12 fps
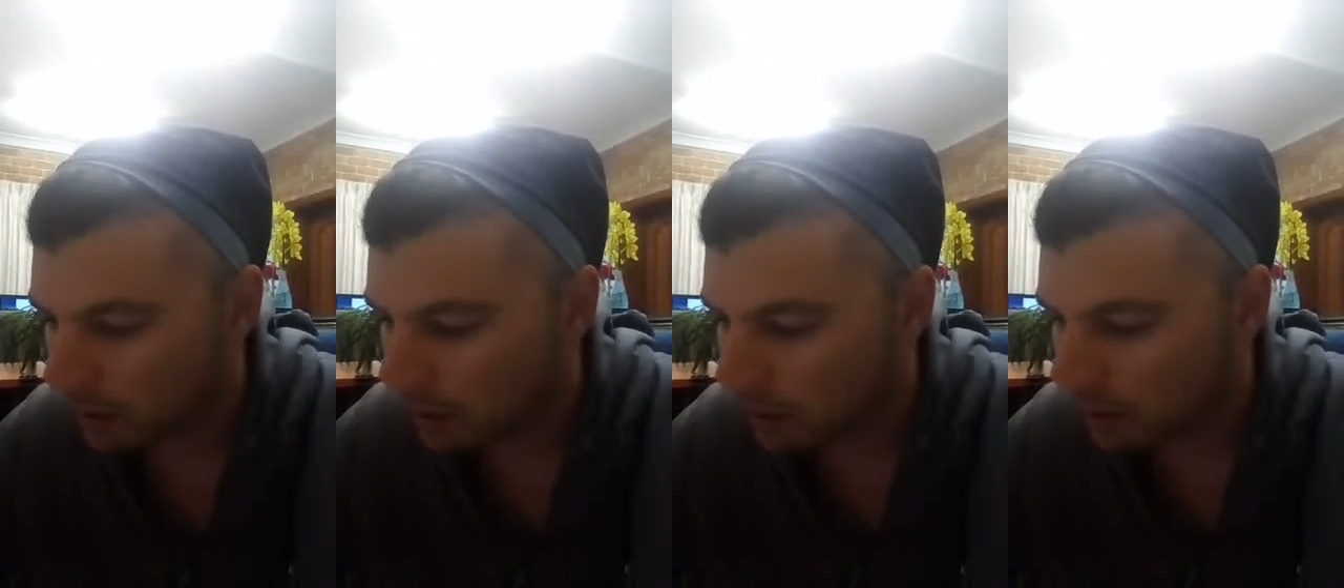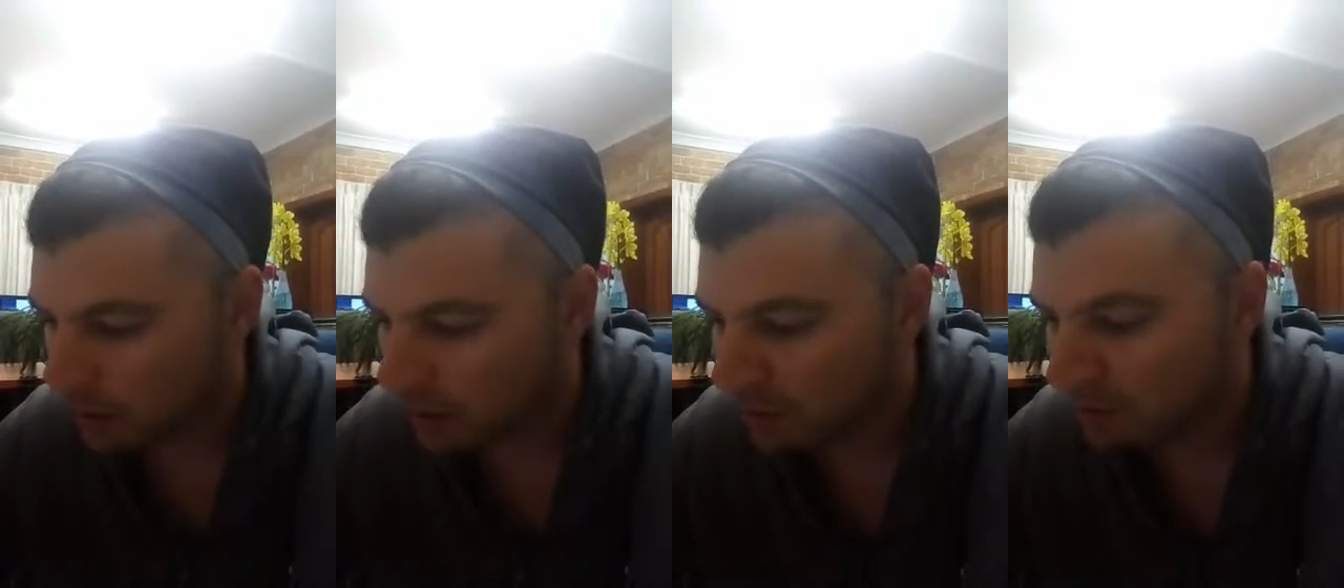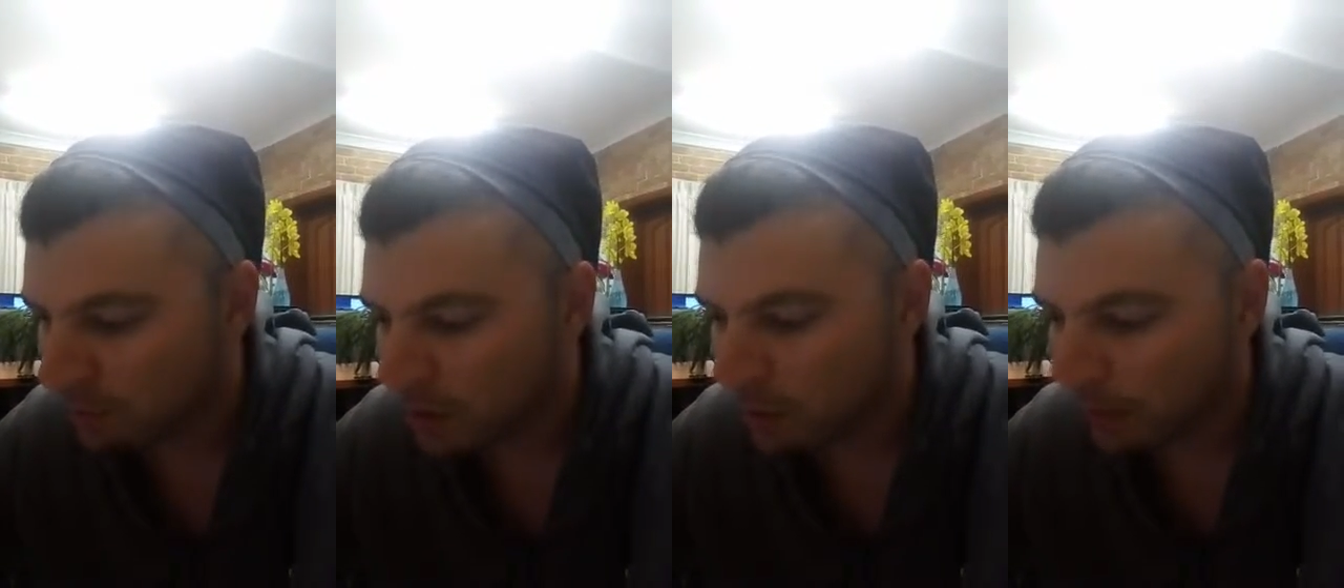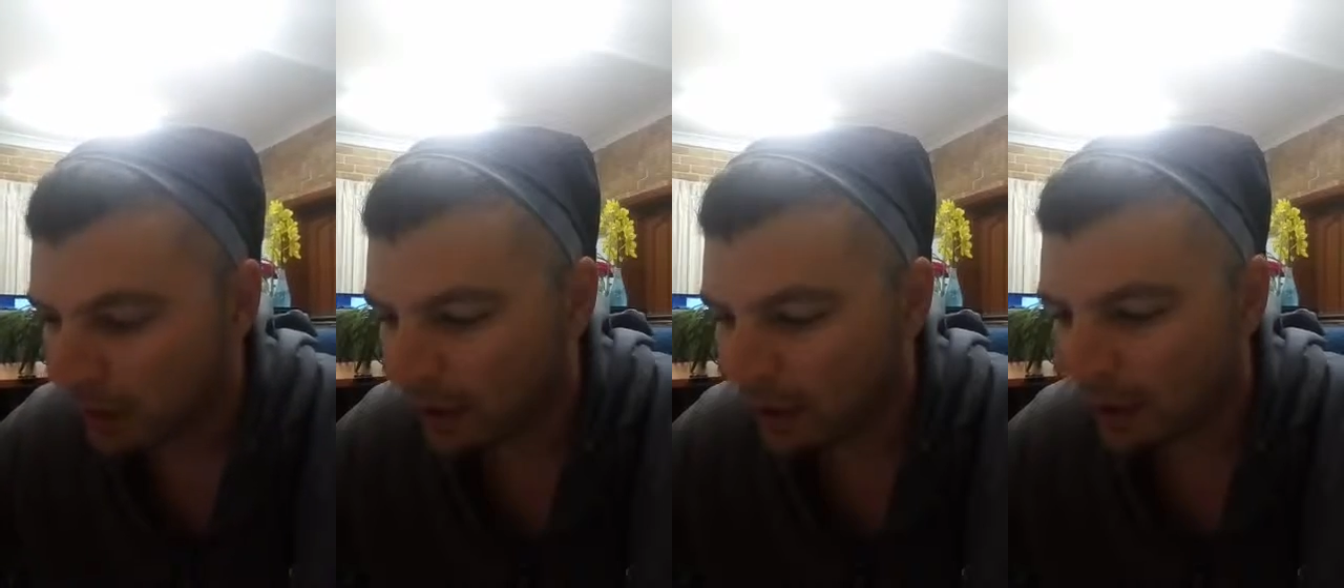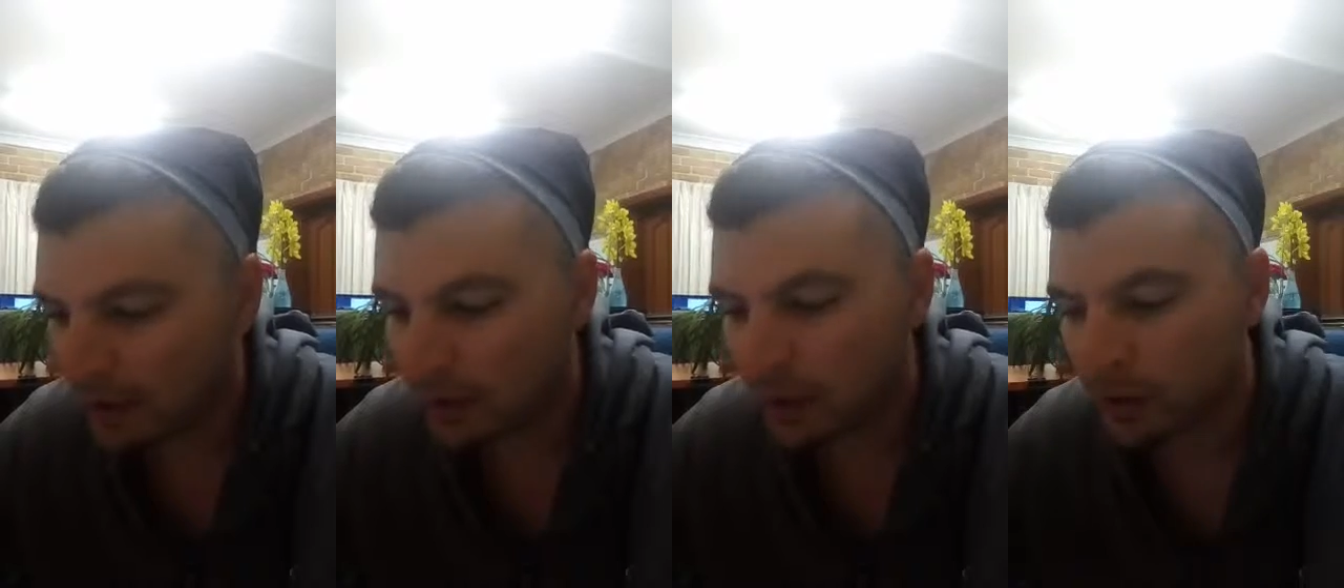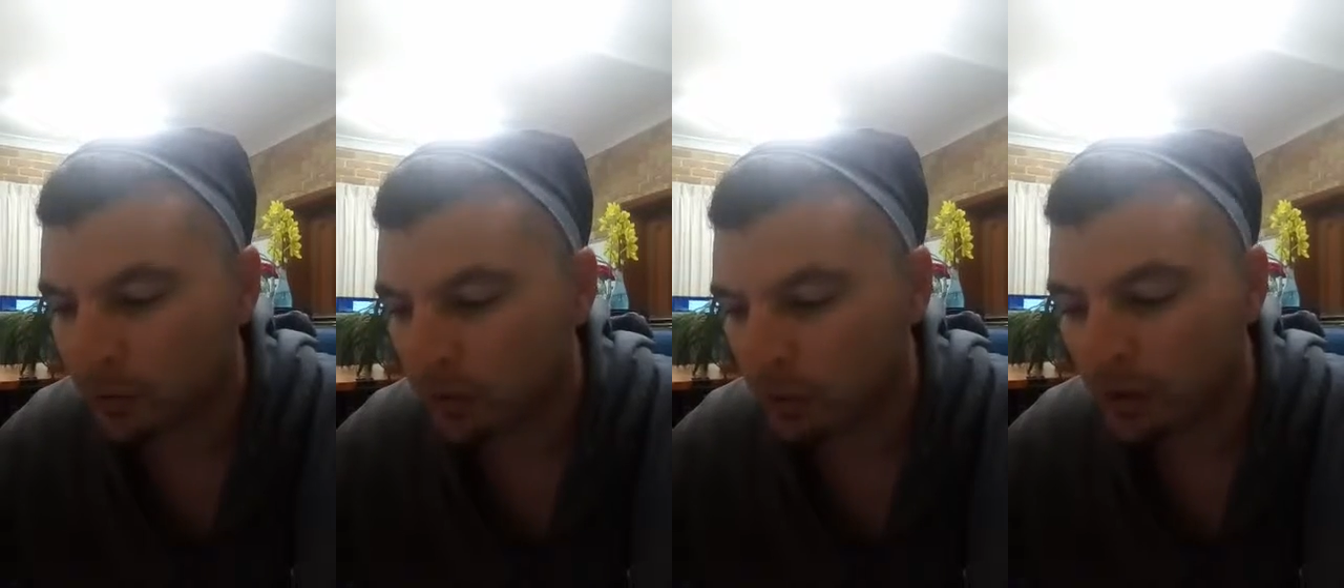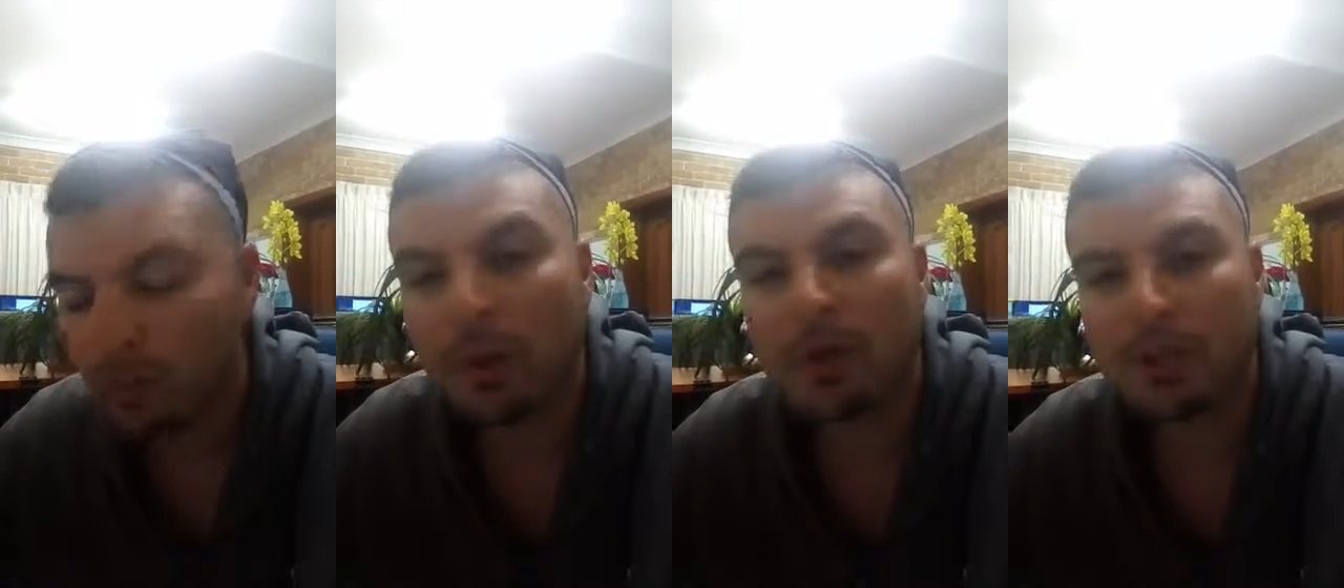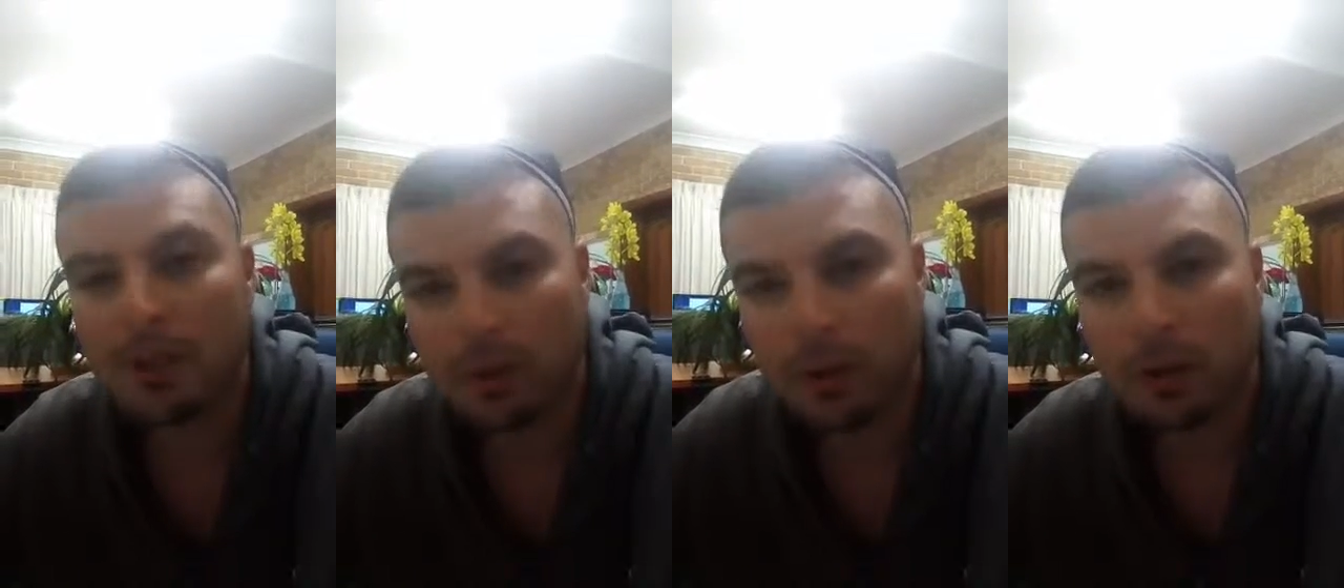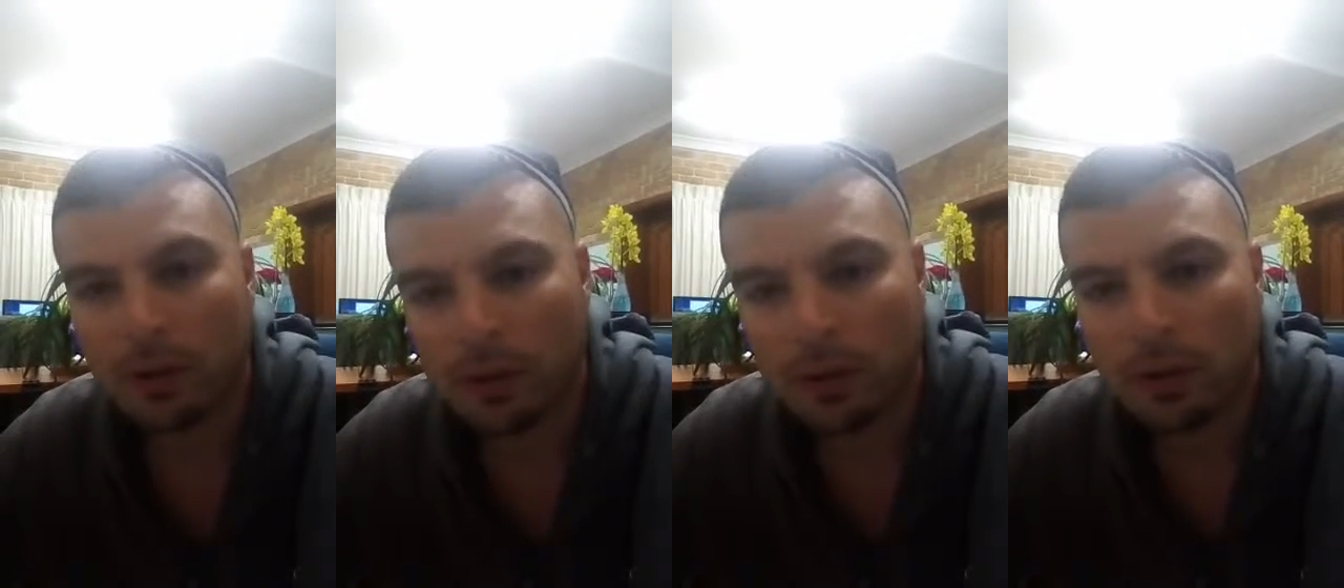if we pair an electron with a positron,